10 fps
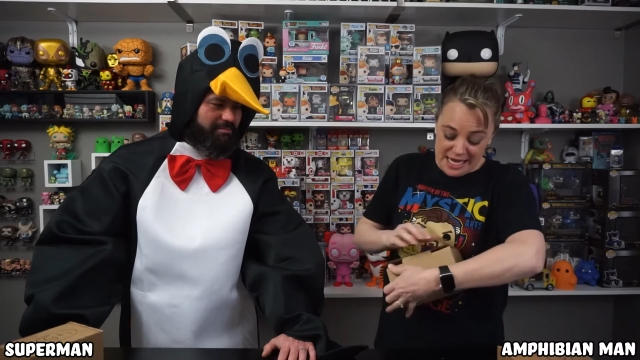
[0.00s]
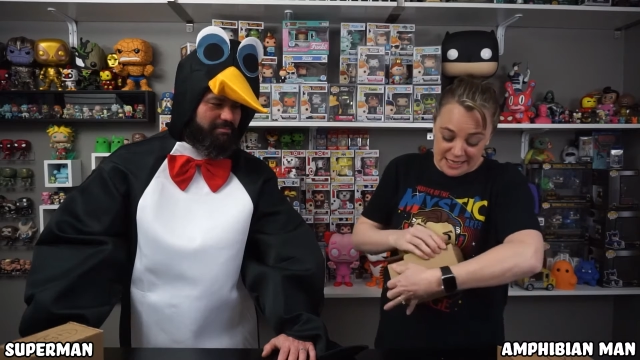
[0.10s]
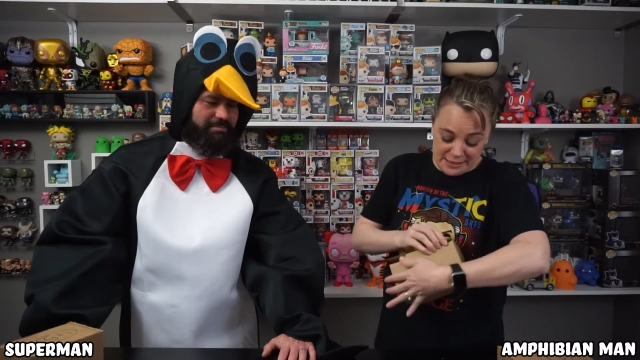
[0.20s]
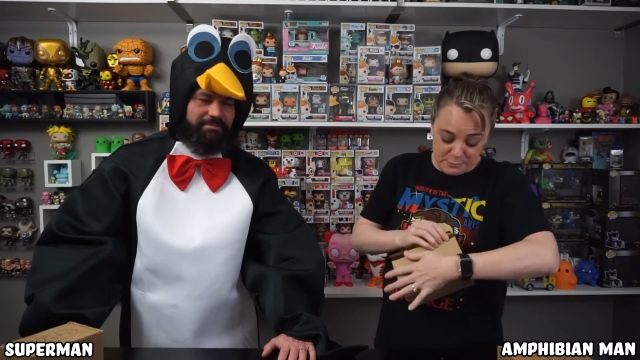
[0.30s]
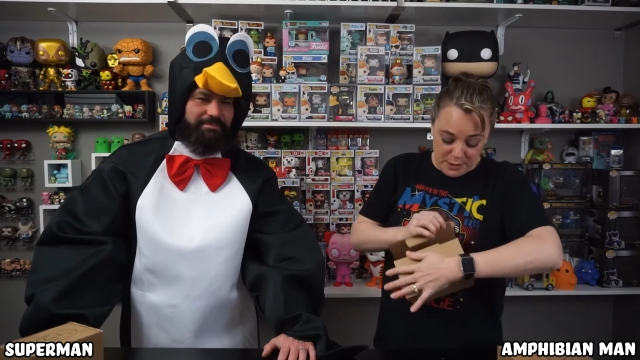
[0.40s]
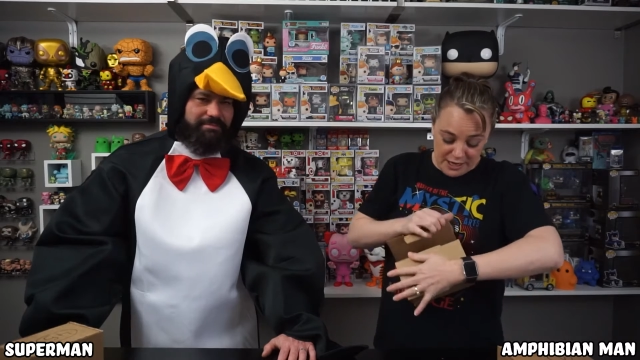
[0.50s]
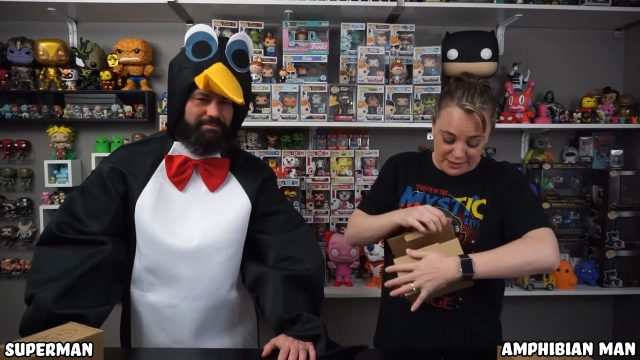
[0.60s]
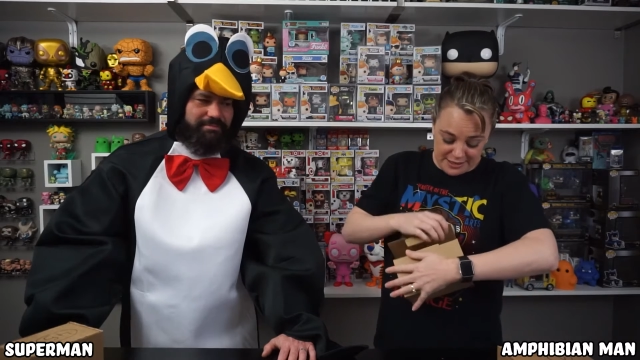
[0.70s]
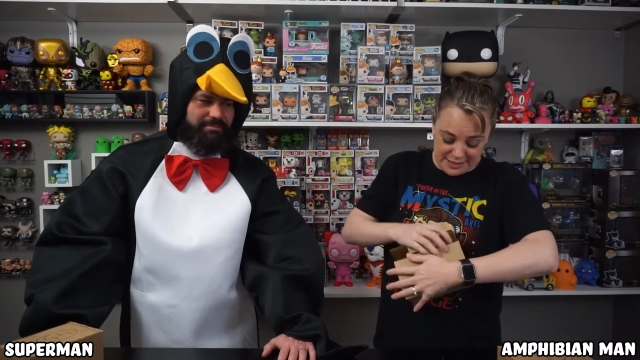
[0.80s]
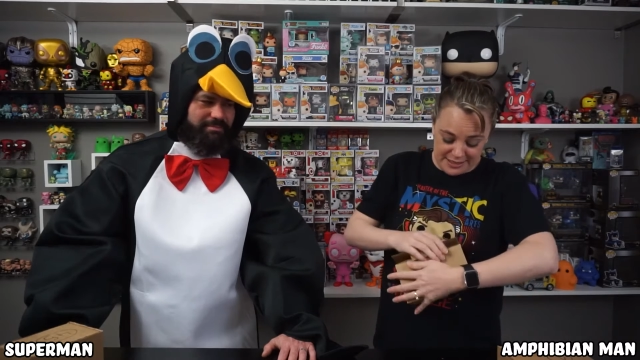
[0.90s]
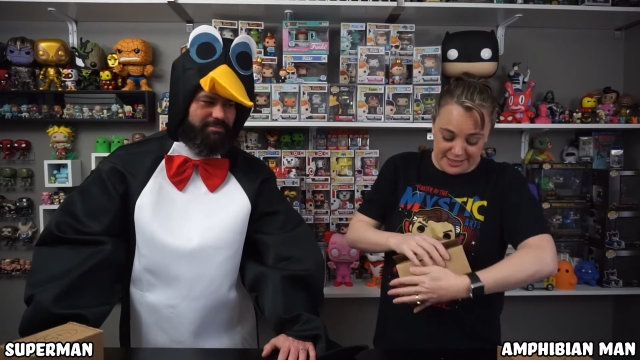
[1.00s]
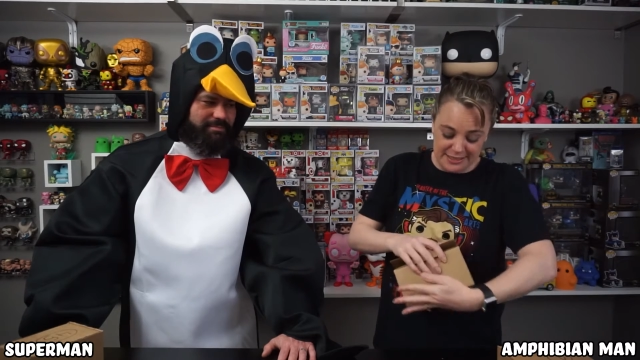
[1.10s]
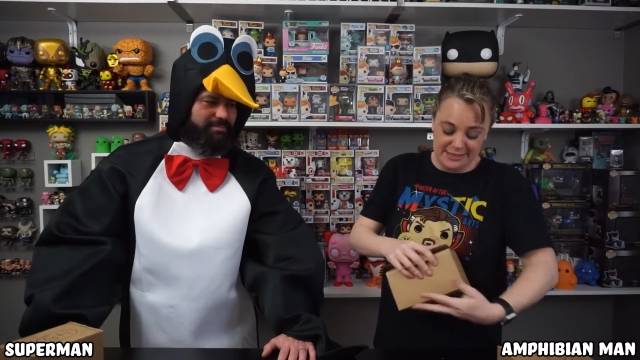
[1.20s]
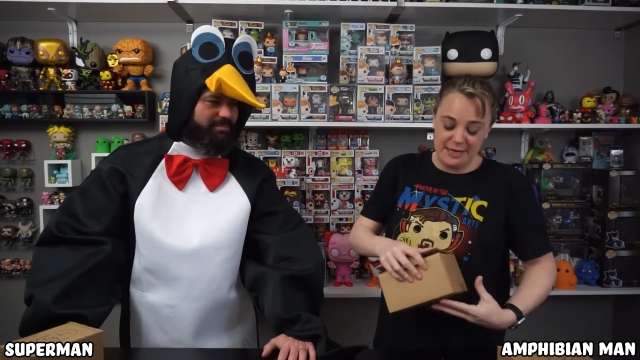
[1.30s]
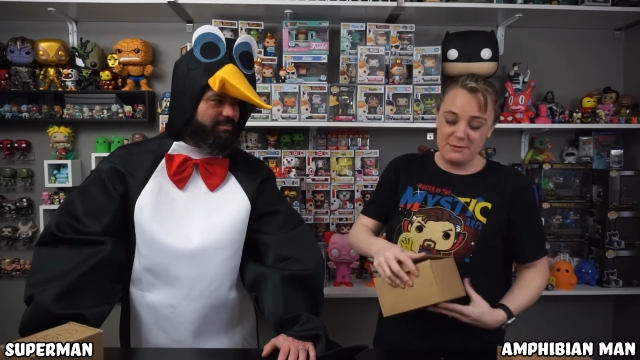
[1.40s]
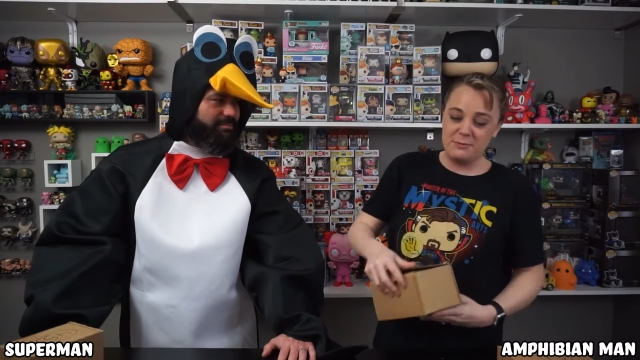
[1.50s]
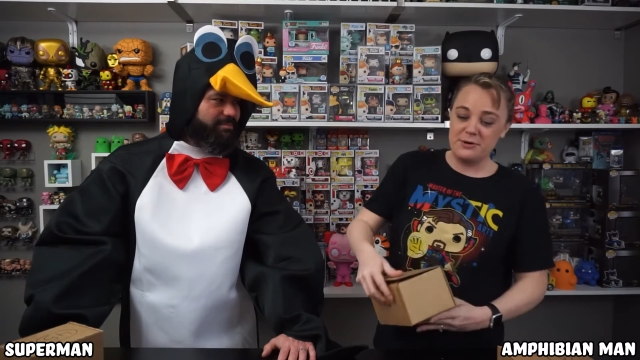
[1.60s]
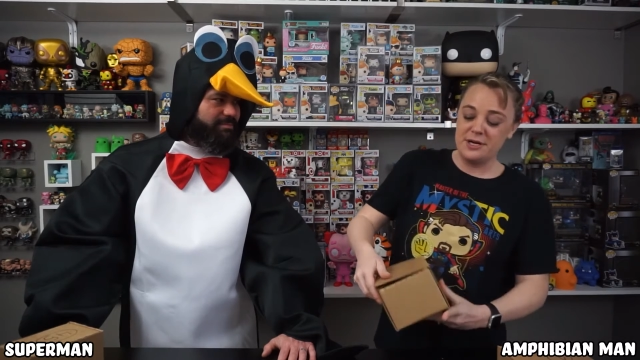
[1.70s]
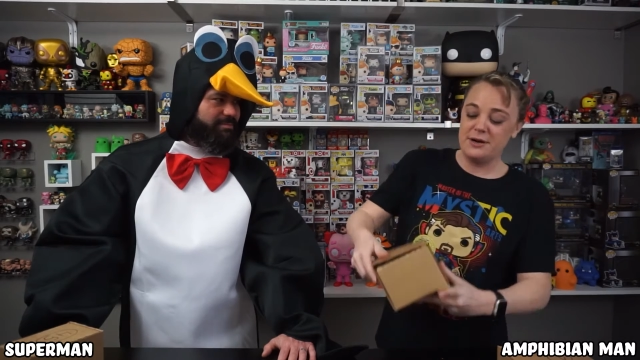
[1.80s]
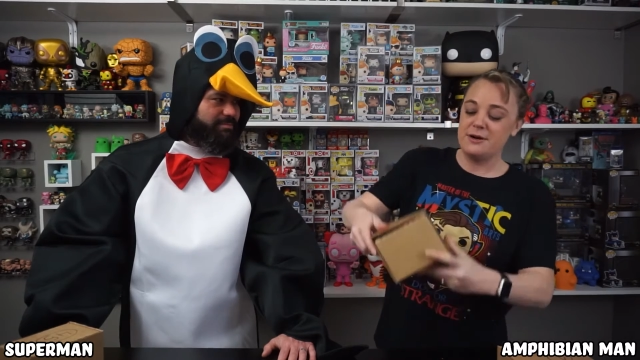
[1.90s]
Speaker 1: His boxes this time are
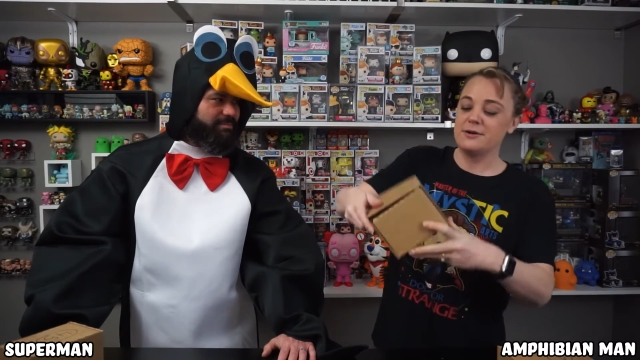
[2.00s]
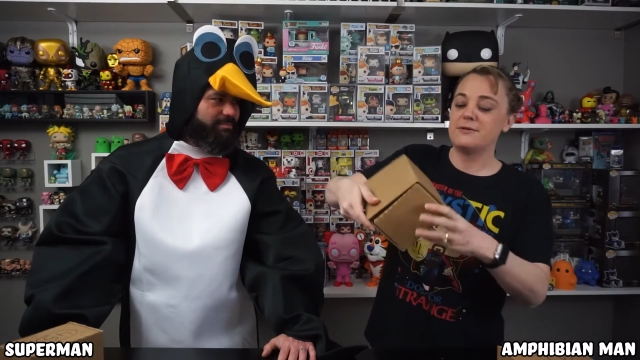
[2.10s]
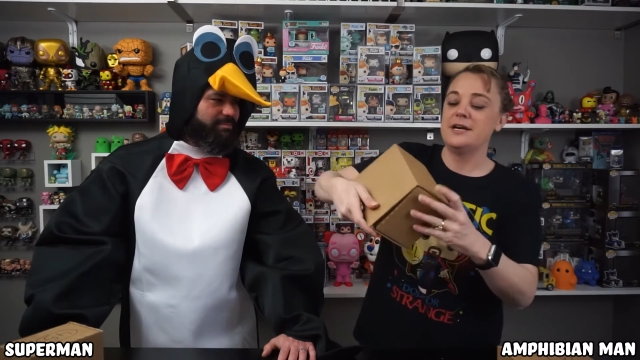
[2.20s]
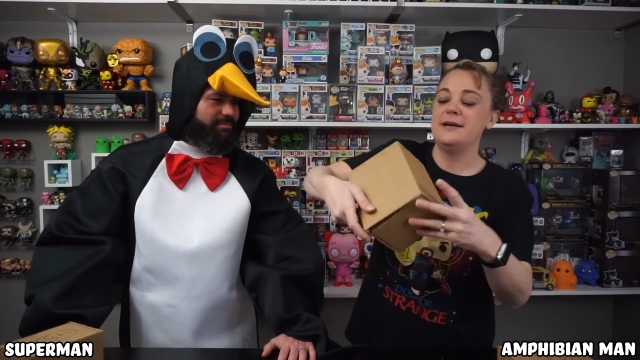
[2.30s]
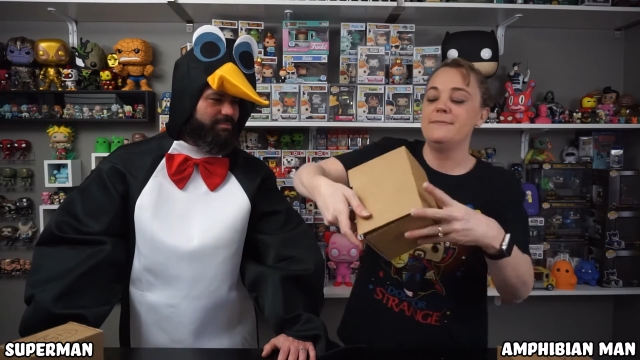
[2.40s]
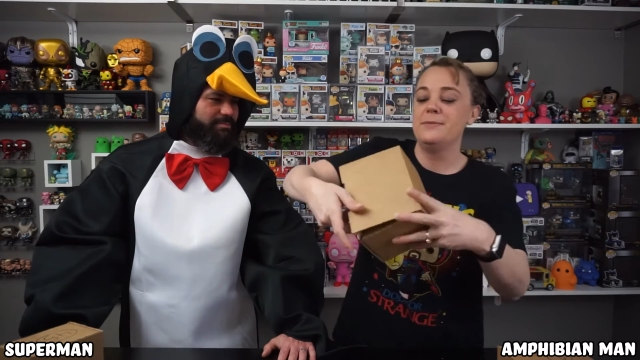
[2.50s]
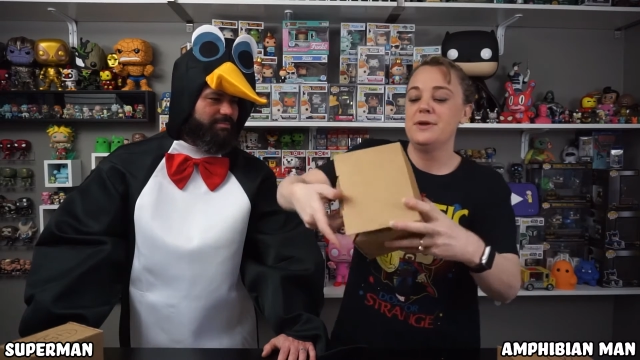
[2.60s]
pretty hard. Ready?